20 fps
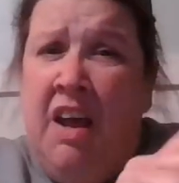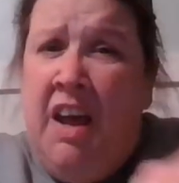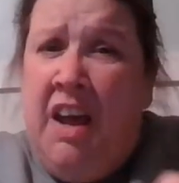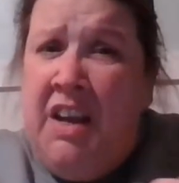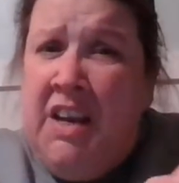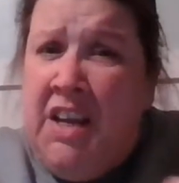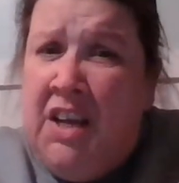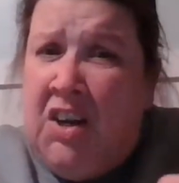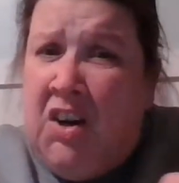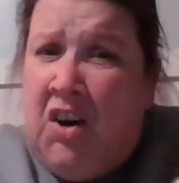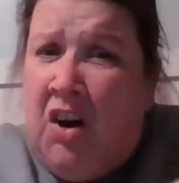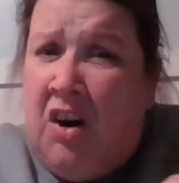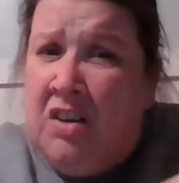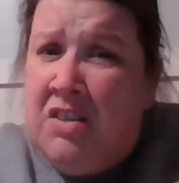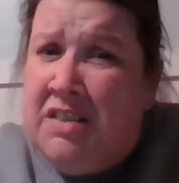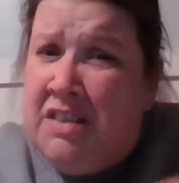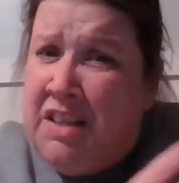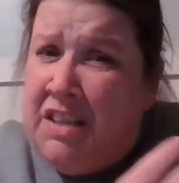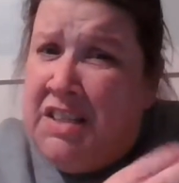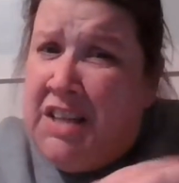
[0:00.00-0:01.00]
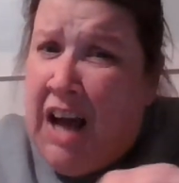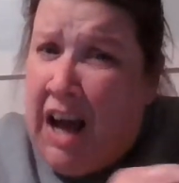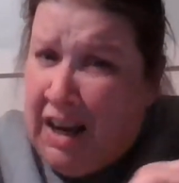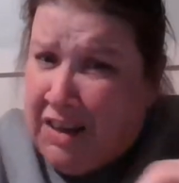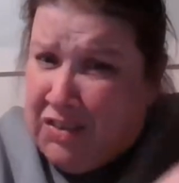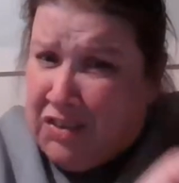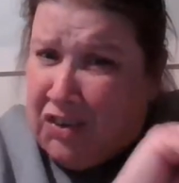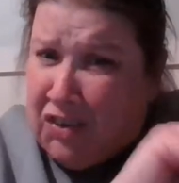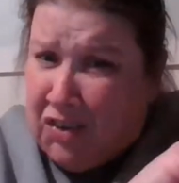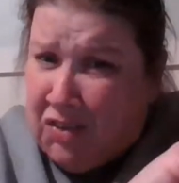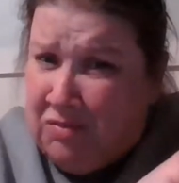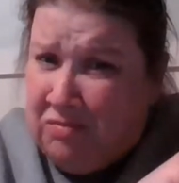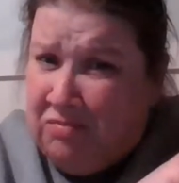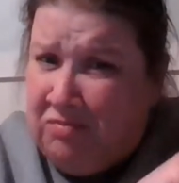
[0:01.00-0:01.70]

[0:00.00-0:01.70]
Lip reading: And he calls the doctor.